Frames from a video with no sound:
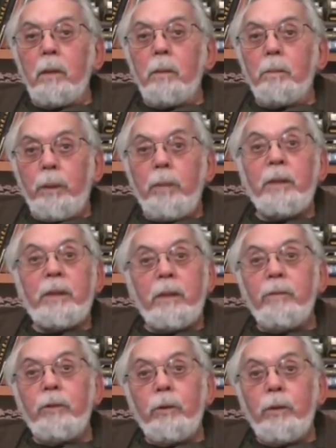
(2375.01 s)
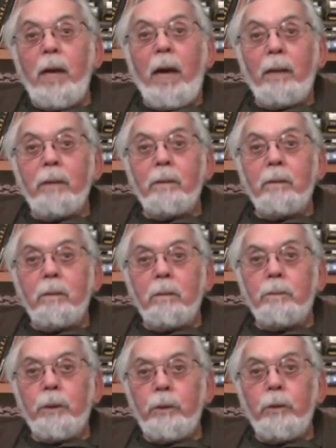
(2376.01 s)
primitives, do not
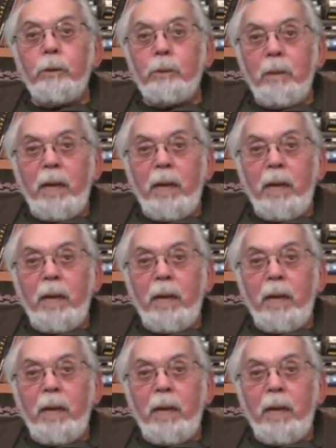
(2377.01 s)
produce